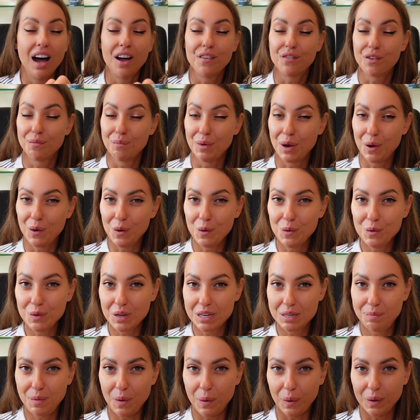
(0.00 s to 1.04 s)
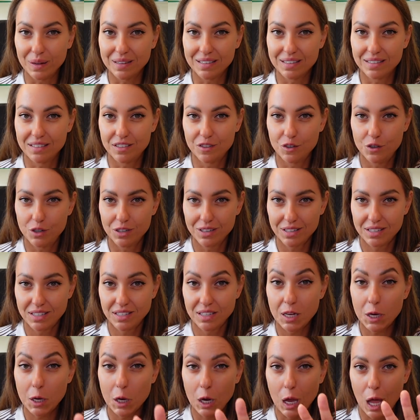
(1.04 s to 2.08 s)
From my own experience, just
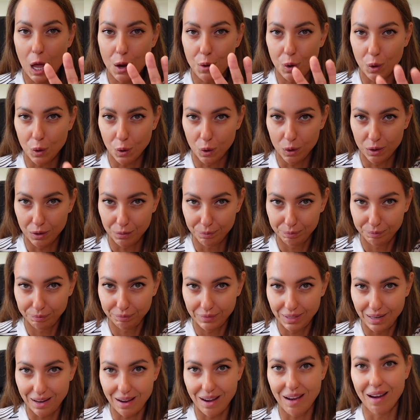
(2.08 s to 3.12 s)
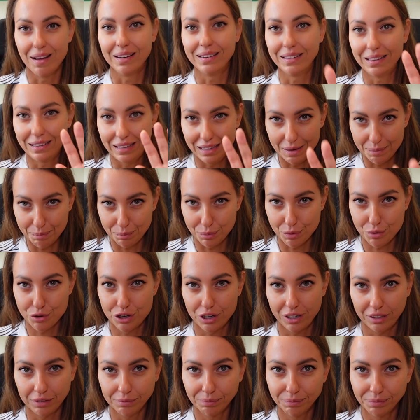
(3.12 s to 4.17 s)
carry on and keep
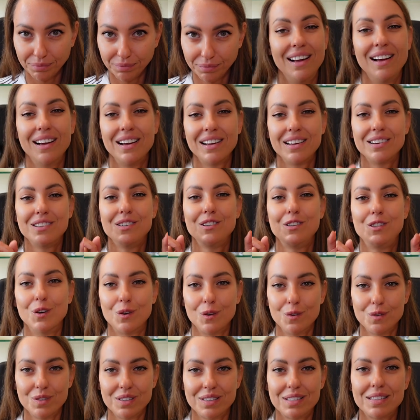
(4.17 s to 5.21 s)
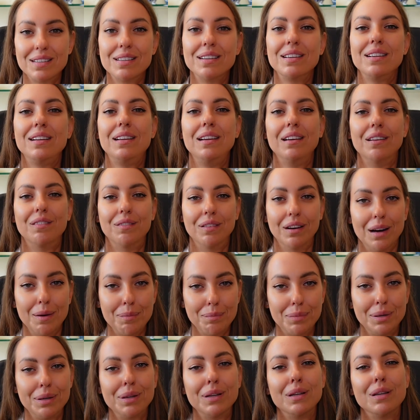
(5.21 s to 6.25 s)
pushing. Don't give
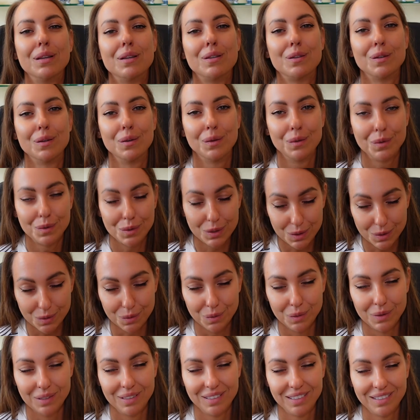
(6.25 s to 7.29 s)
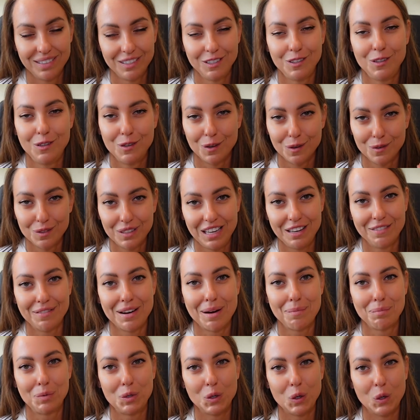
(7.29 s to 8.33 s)
up too soon. Don't give
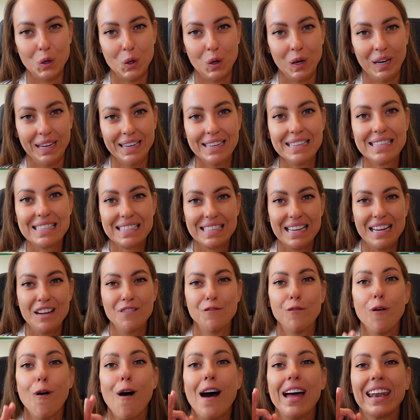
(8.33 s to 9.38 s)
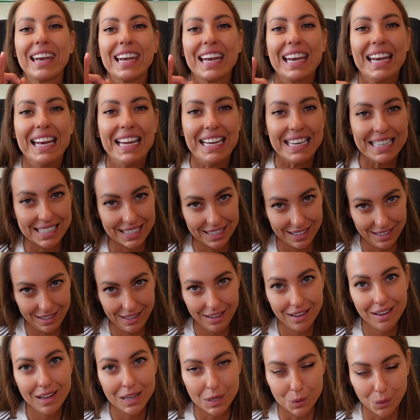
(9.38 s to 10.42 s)
up too early, stay for at least
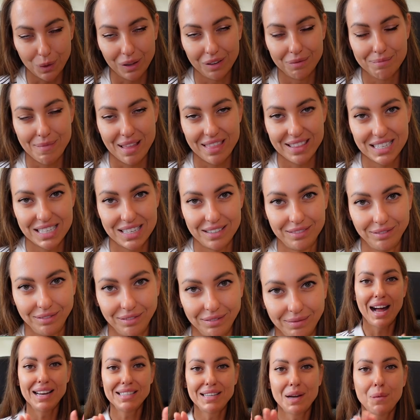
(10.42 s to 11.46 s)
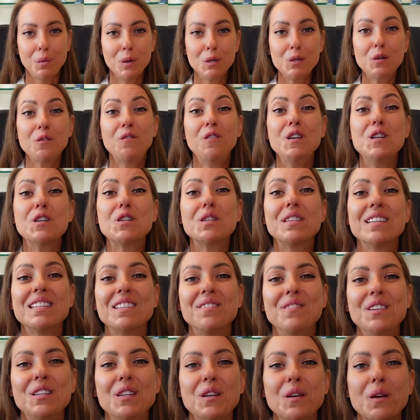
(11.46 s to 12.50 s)
12 months. And I want to finish this
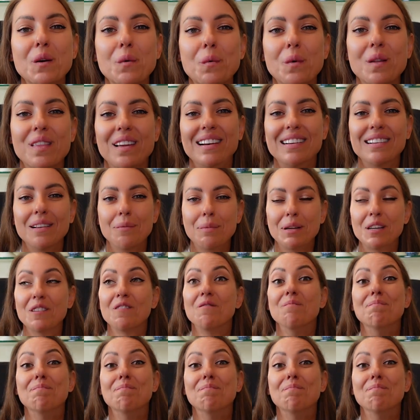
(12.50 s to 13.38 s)
video with a little bit of